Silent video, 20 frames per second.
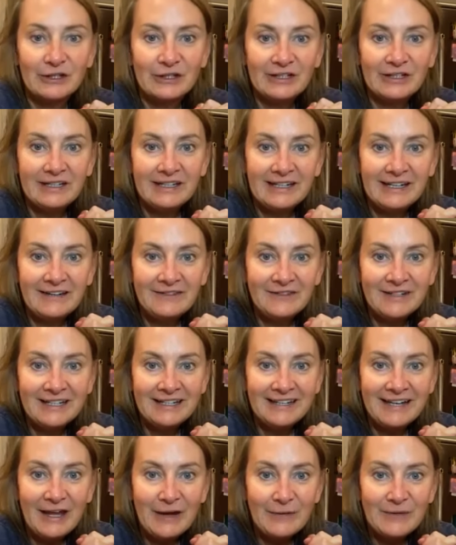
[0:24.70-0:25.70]
Good evening.
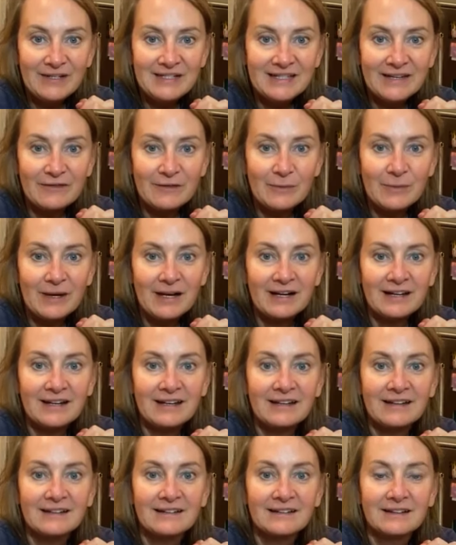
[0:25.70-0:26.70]
How is
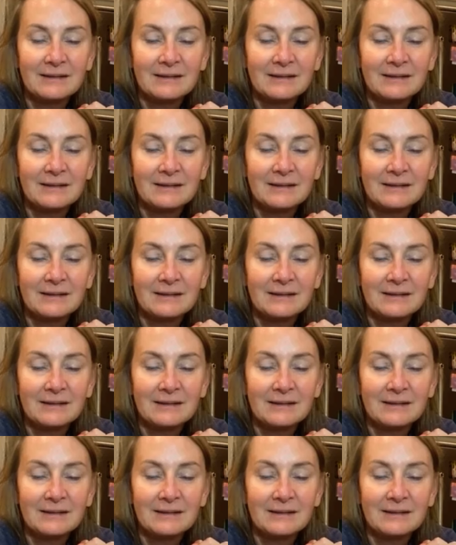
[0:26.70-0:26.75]
everybody?